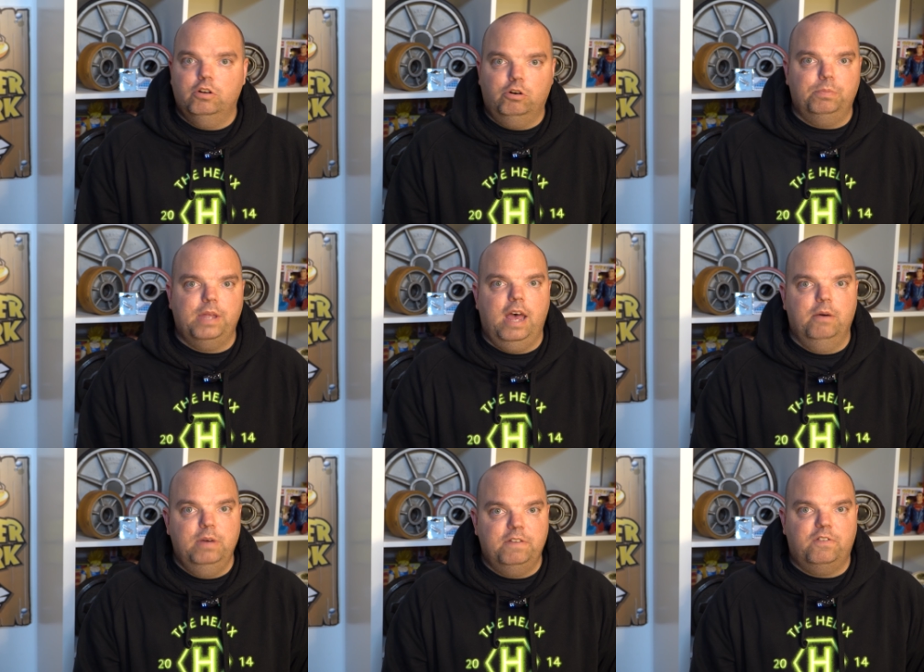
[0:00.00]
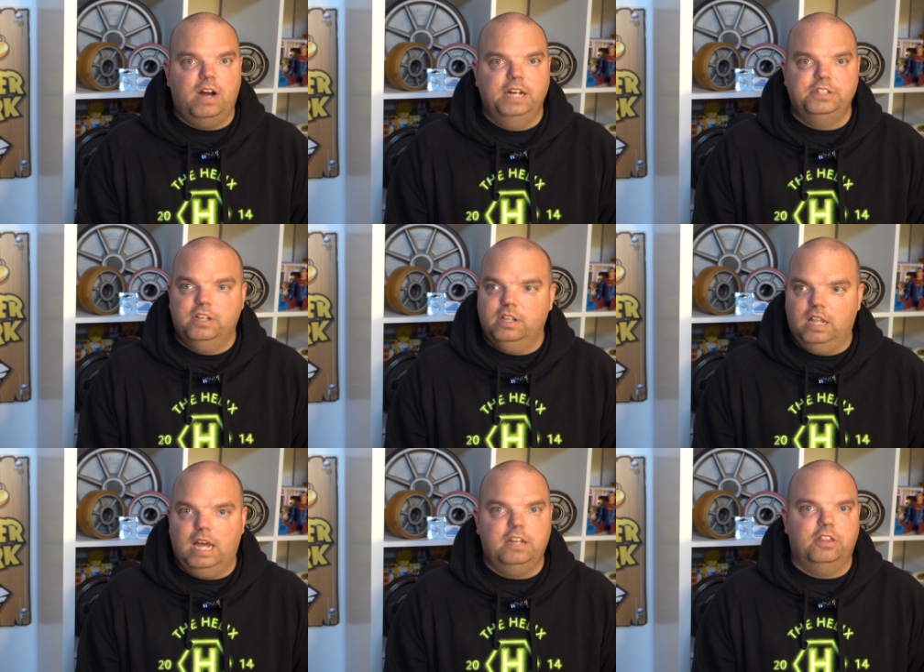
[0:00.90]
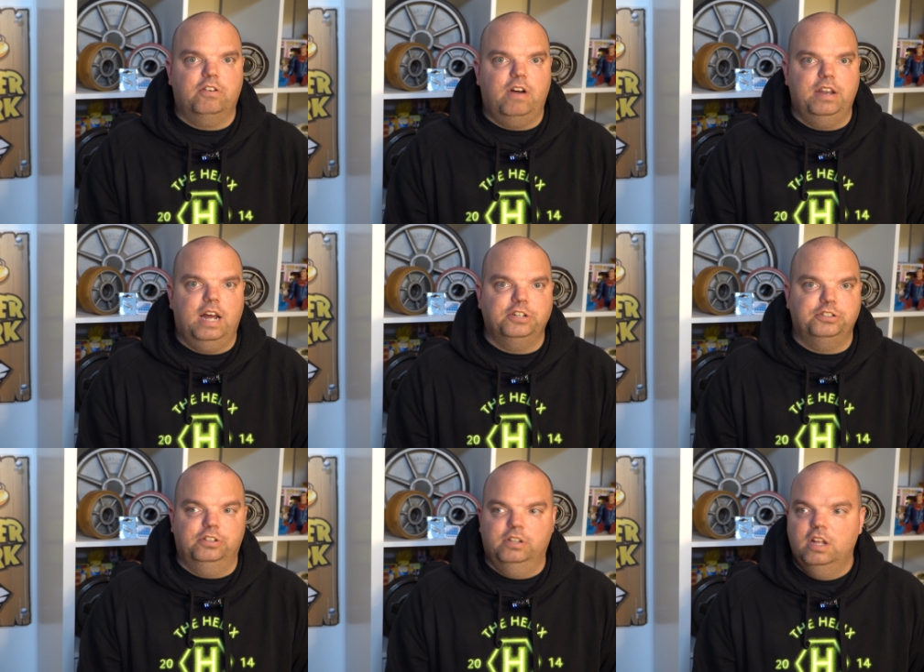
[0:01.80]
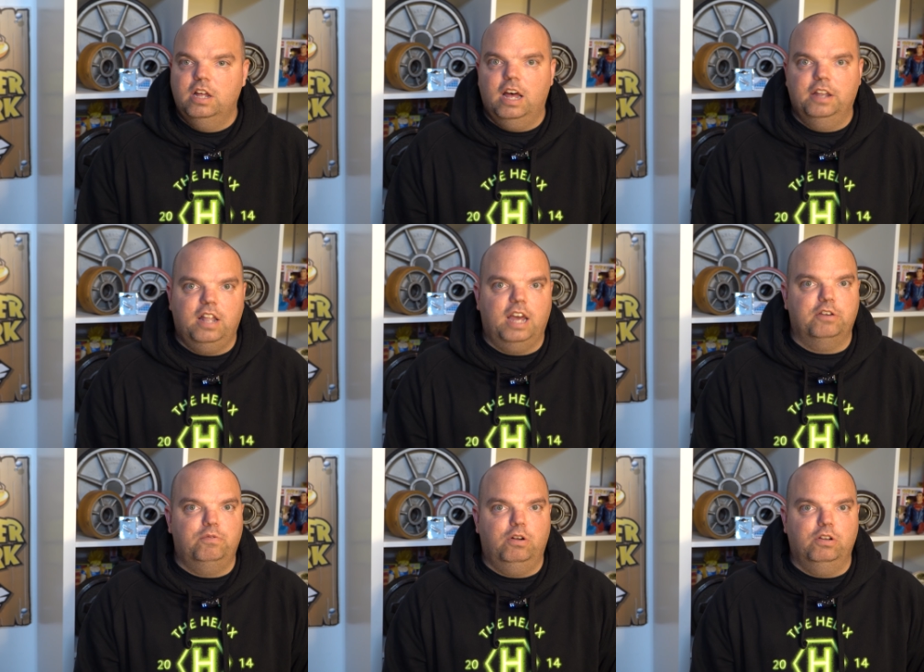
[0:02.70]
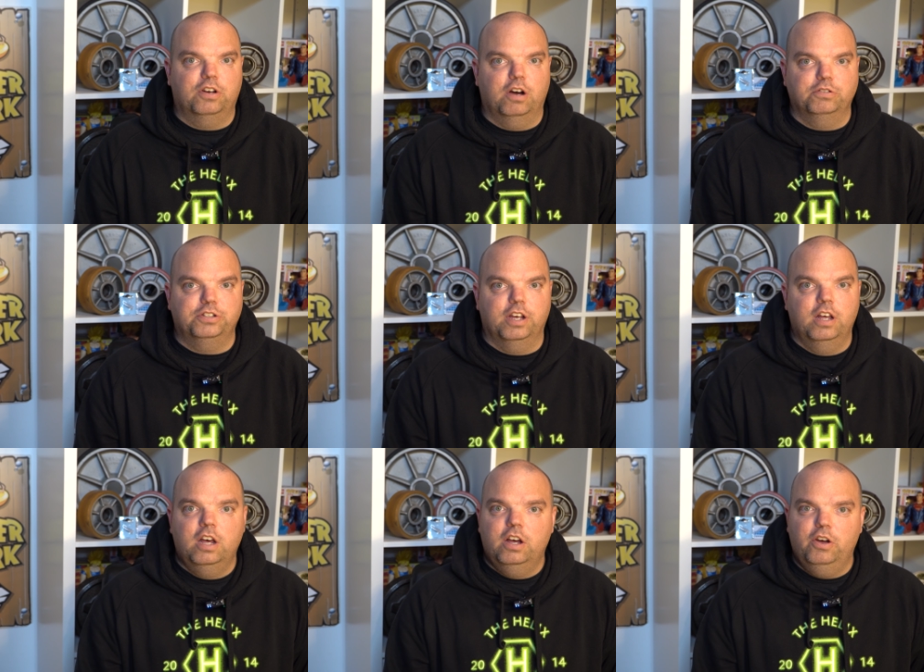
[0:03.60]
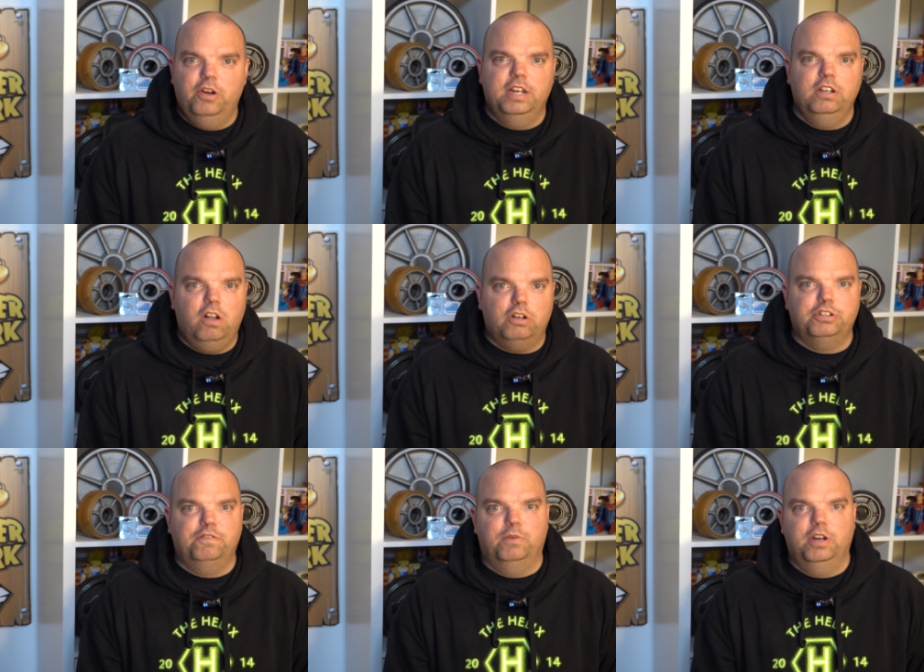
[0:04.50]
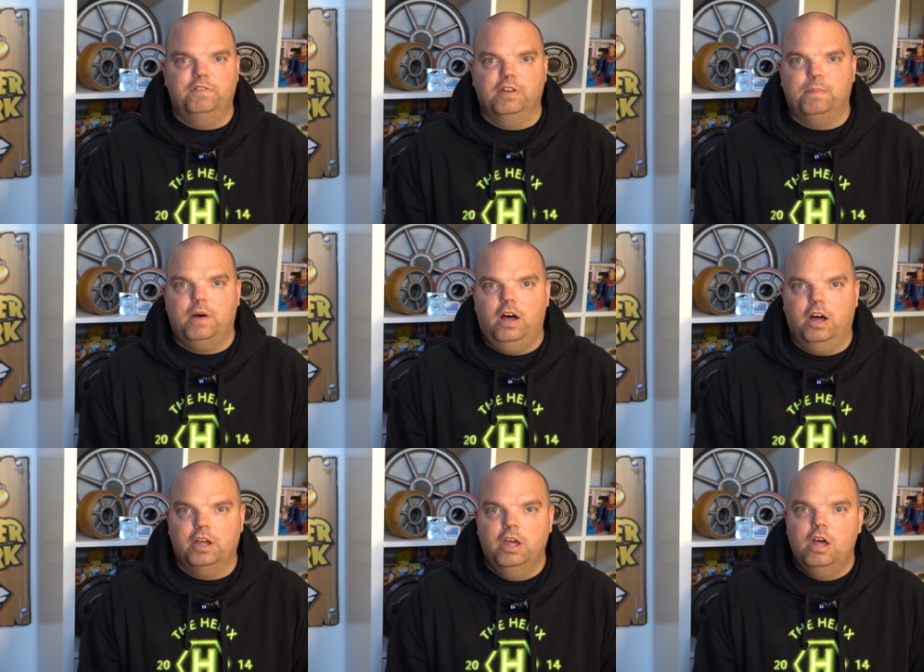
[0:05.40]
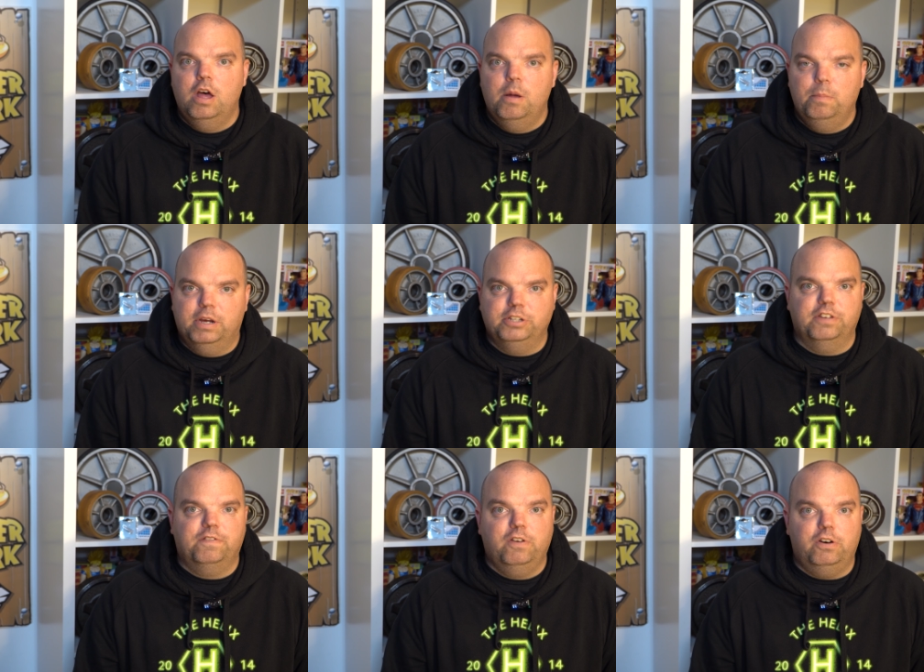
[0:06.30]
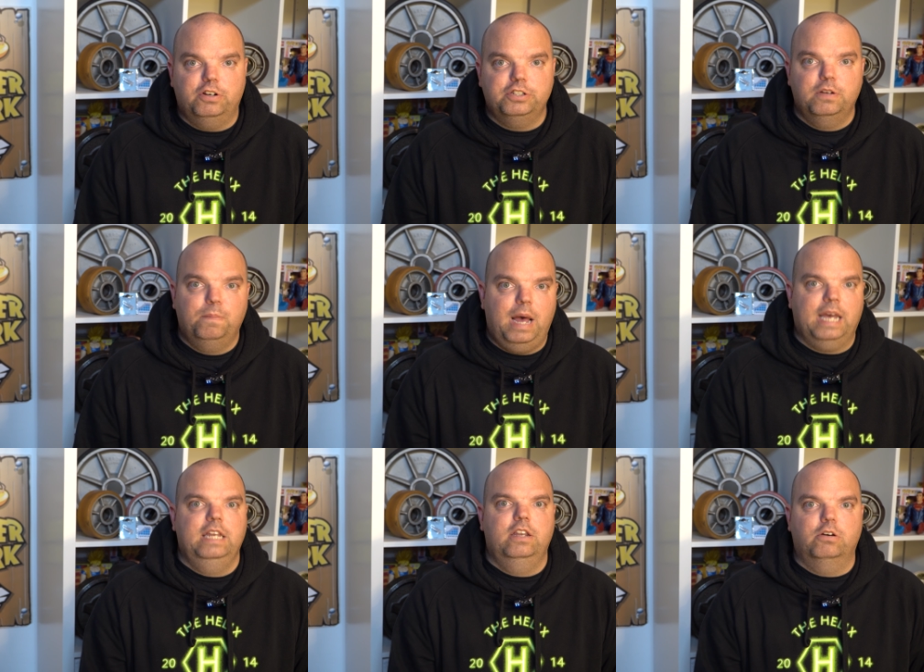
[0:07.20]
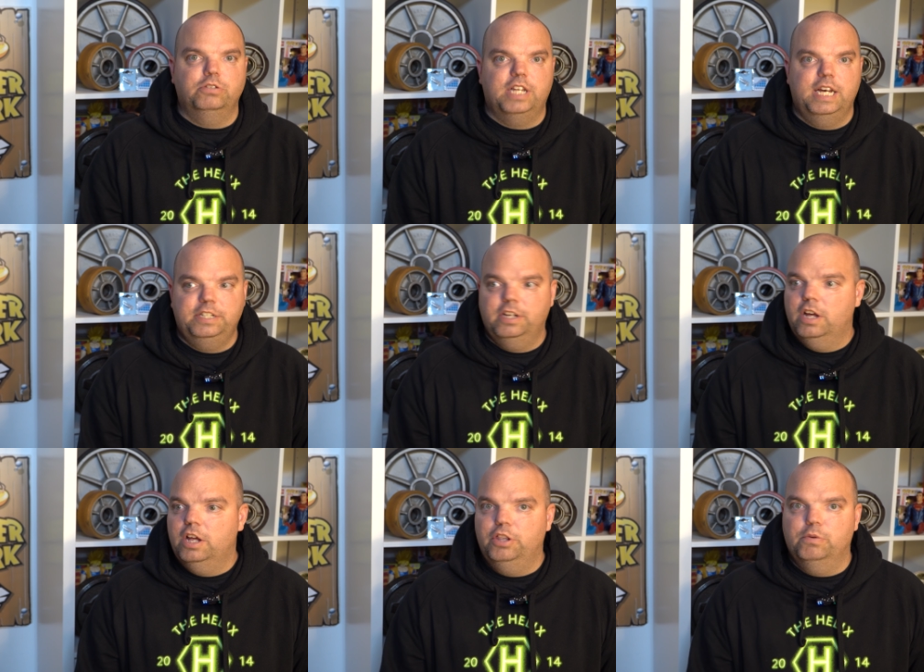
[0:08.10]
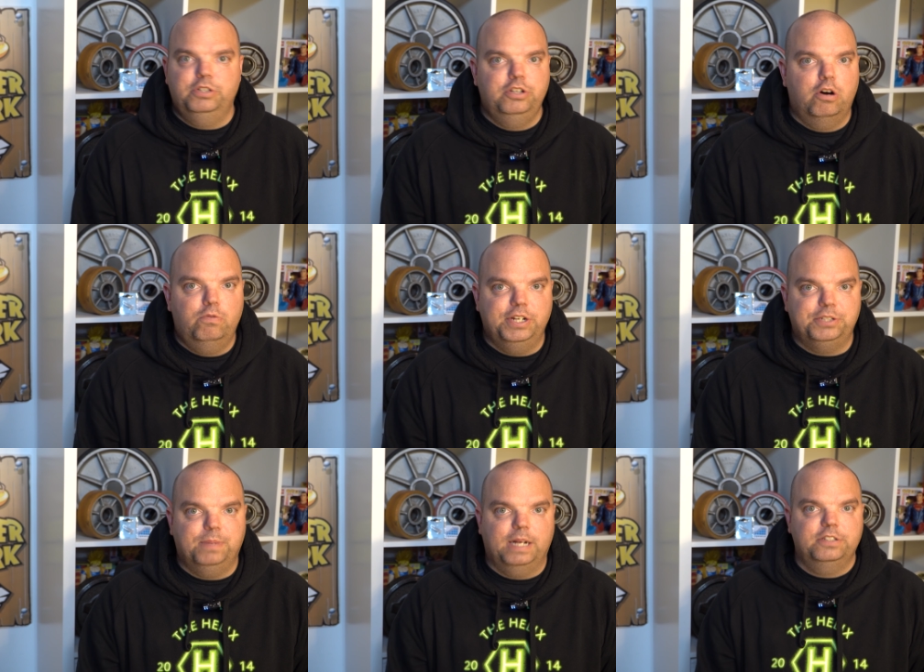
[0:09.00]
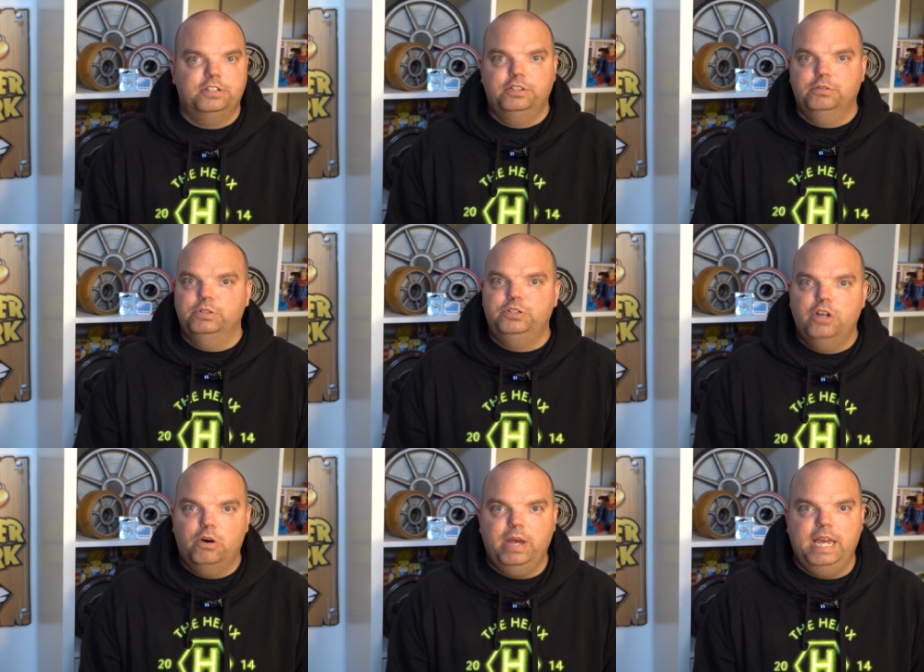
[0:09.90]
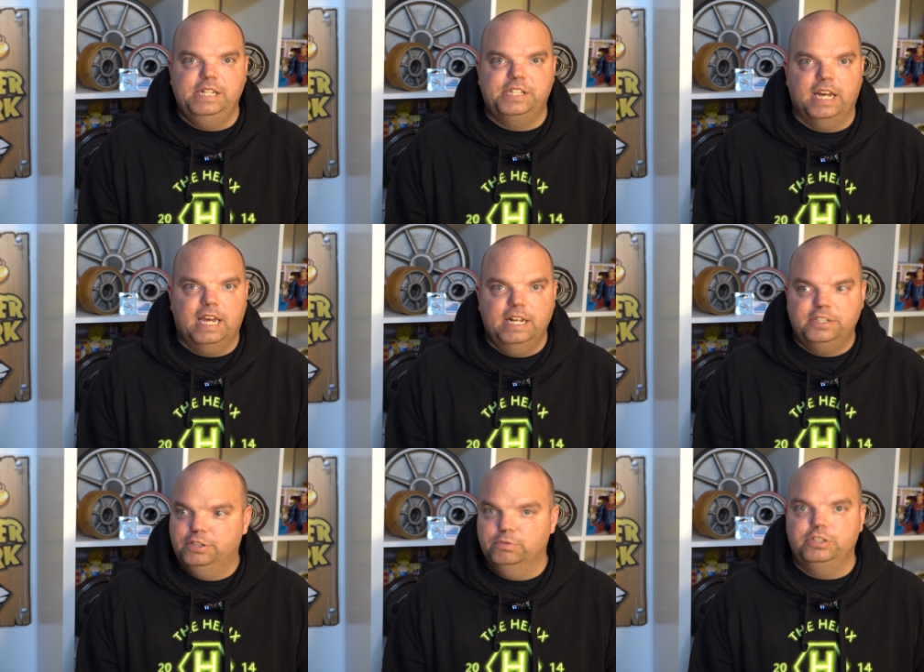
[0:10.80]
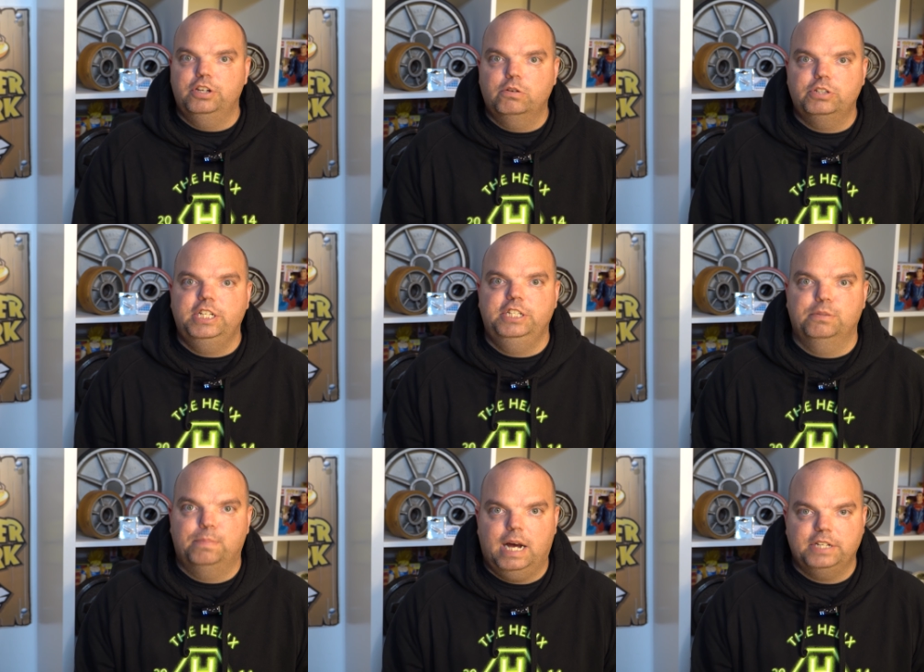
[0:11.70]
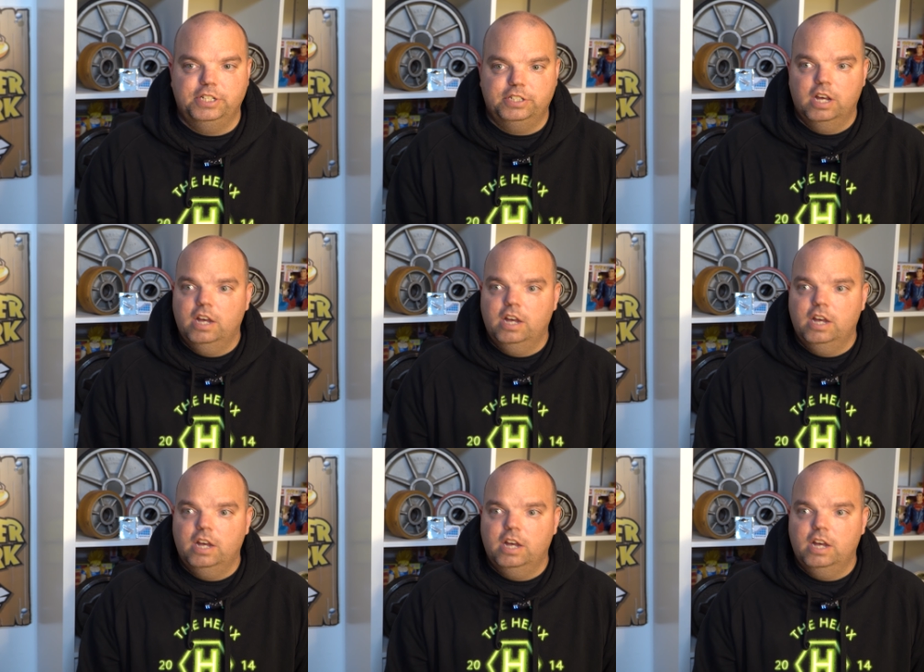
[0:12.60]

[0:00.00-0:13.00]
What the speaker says: up there with rides like the Grand National and like Roller Coaster, earning lots of money for the park. Because of course, back in those days, there was no wristbands, there was no e-tickets, there was no season passes.